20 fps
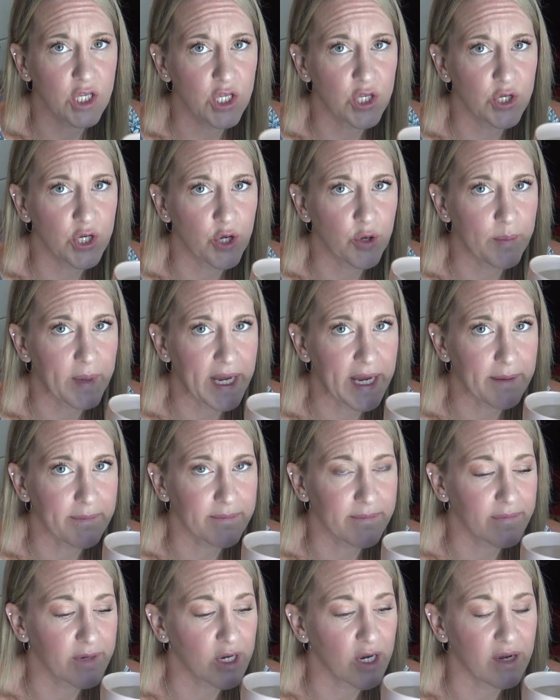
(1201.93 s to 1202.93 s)
you know me,
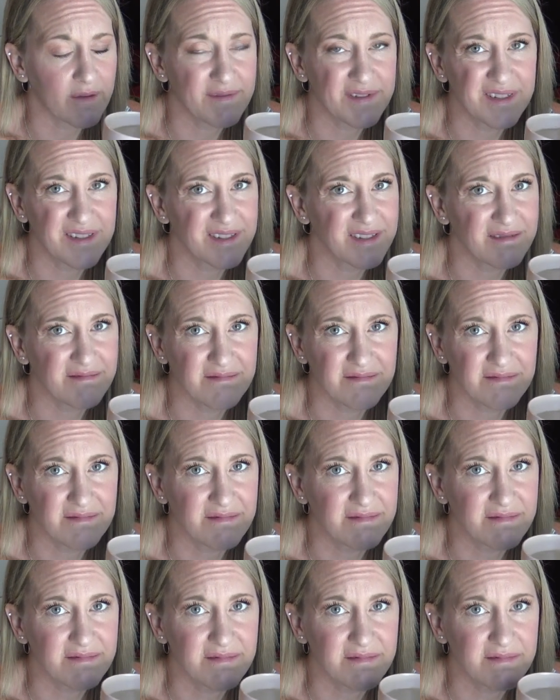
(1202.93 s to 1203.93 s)
coffee's
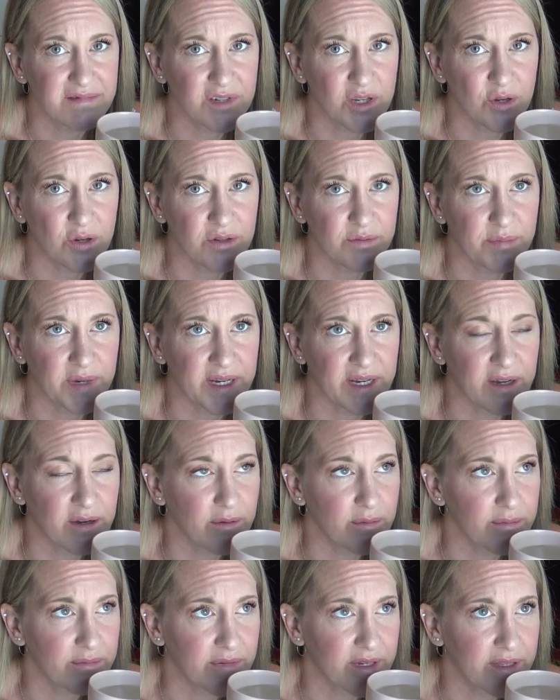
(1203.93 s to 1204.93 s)
cold by
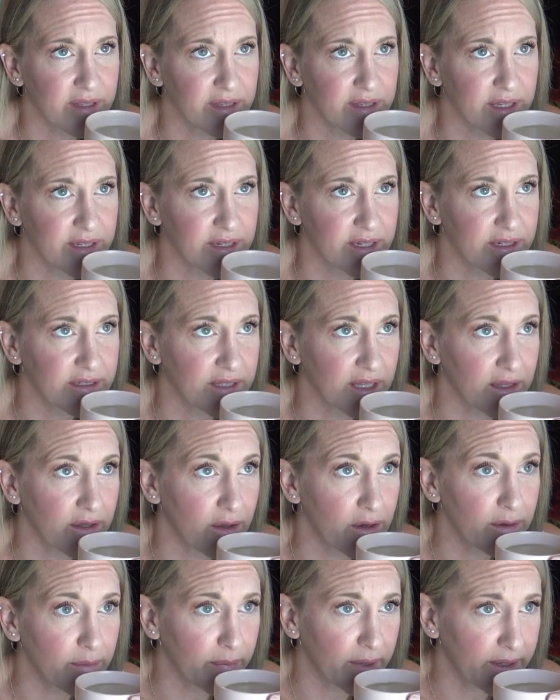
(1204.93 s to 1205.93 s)
now. Not that that takes that
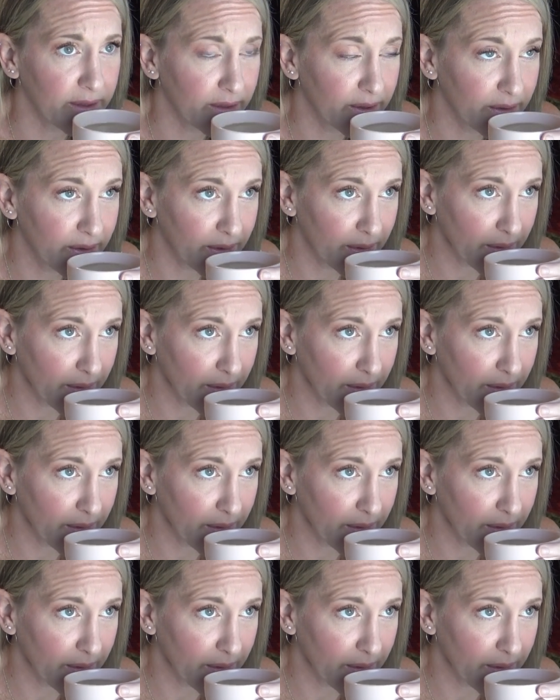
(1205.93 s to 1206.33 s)
long, but